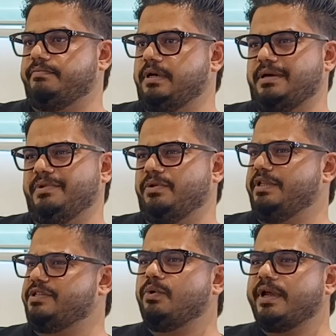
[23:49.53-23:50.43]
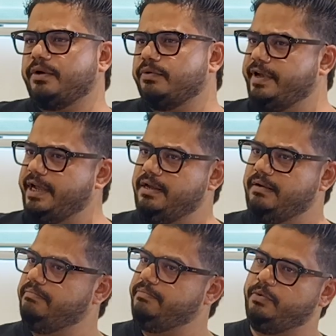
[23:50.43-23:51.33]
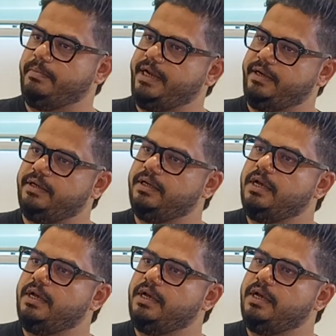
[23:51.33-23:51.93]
It's okay to fail. You might